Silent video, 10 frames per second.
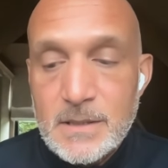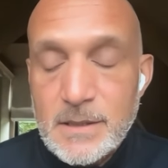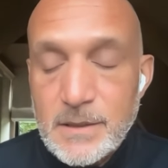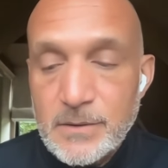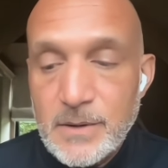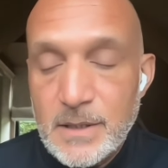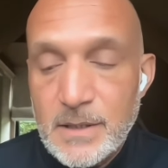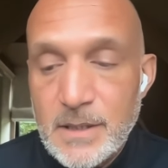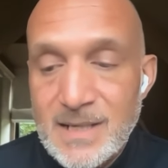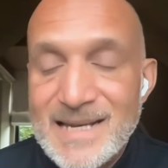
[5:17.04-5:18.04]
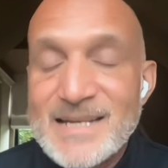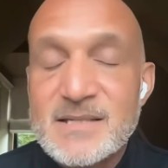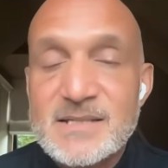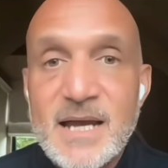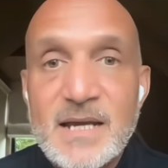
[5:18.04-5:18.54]
you know, an
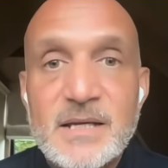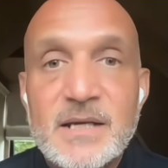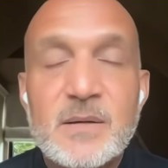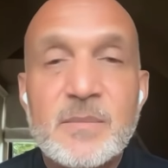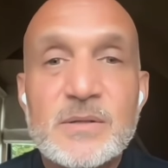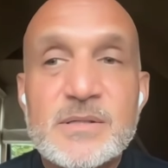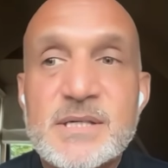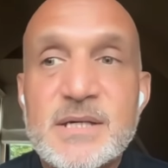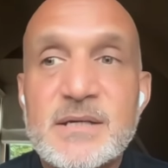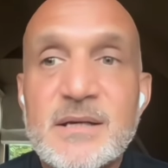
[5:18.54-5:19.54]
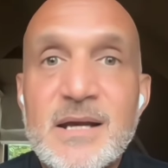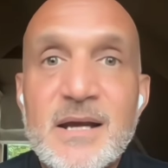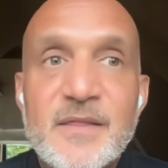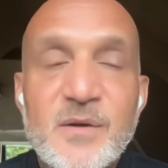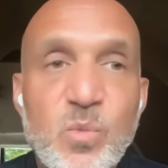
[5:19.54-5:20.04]
entertaining commodity,
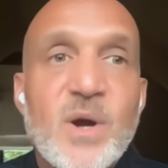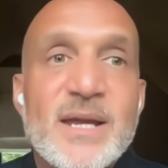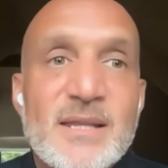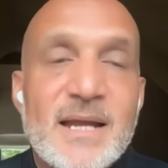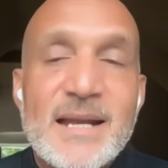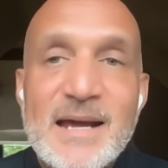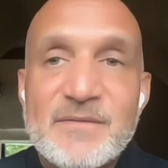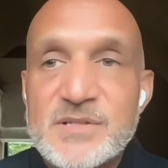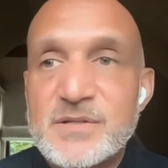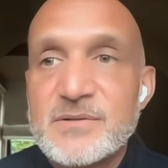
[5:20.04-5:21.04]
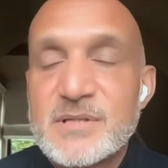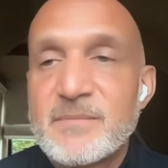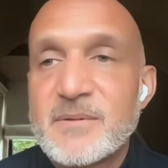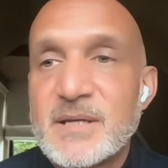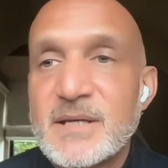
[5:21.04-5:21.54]
that we then have to do
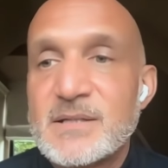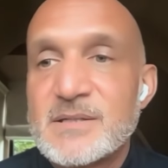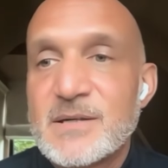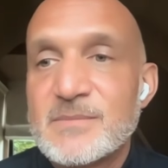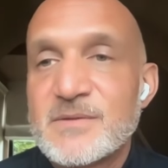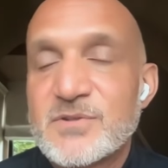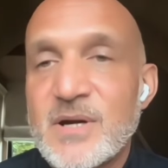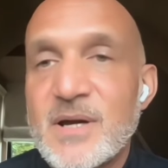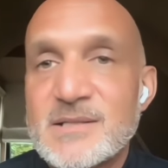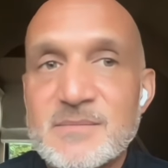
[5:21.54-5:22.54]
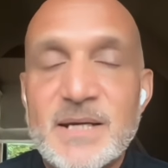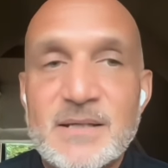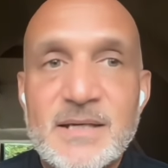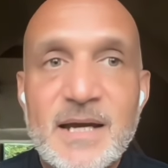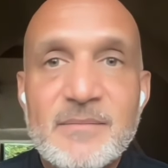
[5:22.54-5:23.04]
something in terms of trying to make
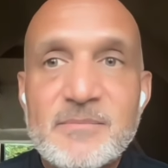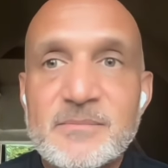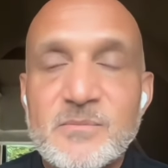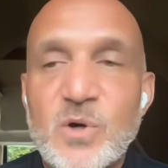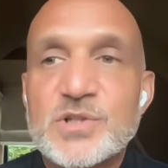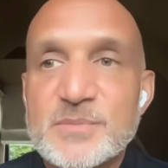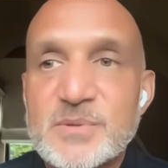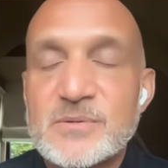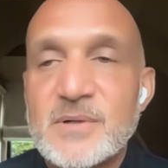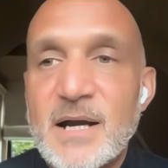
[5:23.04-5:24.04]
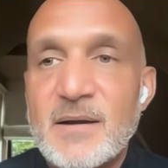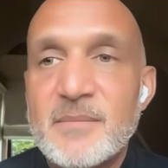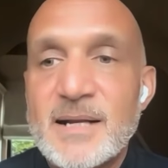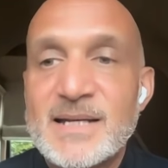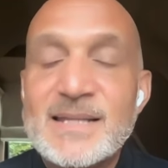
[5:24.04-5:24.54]
the game watchable.
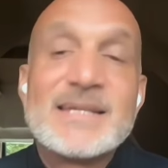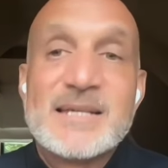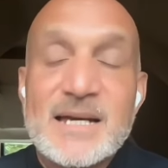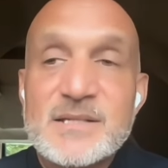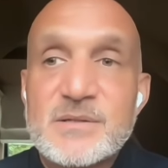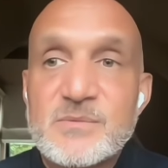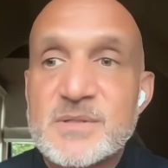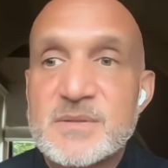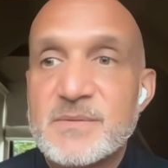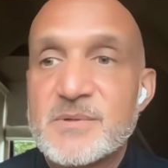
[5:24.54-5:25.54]
And in this case, it was